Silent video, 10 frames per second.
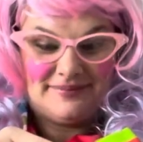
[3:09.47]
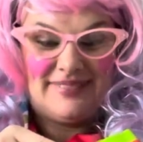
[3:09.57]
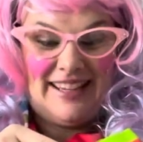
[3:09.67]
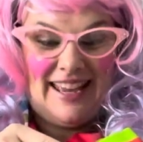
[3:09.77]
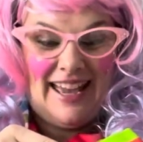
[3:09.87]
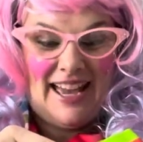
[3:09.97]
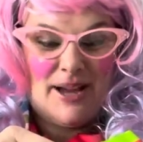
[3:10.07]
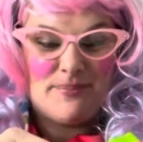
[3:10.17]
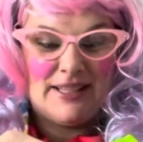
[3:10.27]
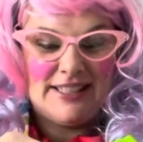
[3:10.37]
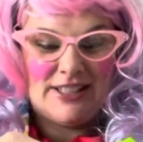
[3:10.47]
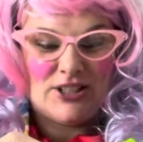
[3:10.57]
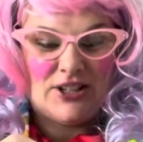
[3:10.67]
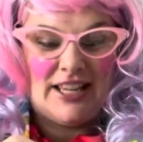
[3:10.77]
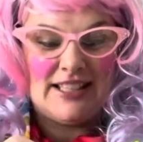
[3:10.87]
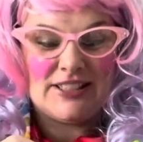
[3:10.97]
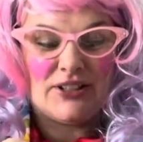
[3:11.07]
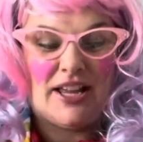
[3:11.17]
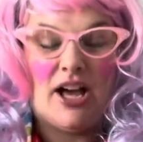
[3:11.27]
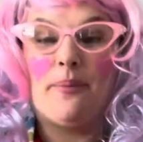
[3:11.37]
Yeah, Mr. He's
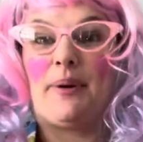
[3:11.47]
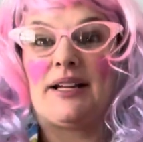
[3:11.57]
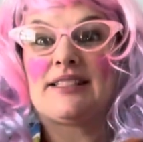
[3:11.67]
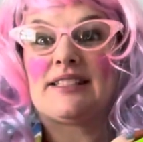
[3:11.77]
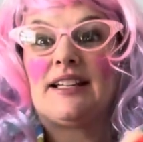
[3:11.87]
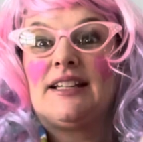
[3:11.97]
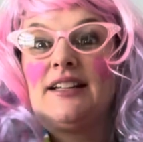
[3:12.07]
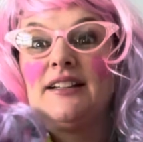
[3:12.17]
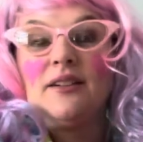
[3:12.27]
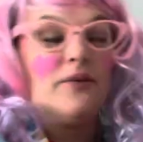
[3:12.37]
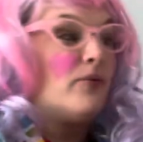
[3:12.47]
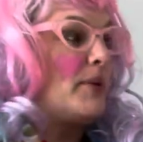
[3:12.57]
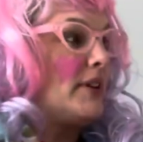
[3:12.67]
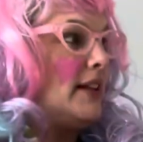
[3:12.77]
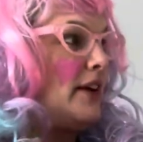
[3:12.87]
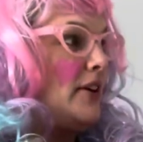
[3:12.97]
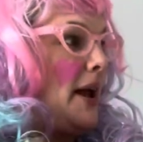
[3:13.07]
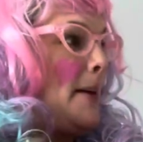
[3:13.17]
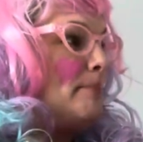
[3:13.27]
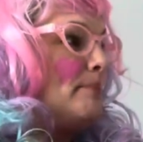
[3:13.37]
going to help us with the letter
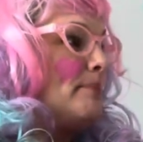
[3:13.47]
M.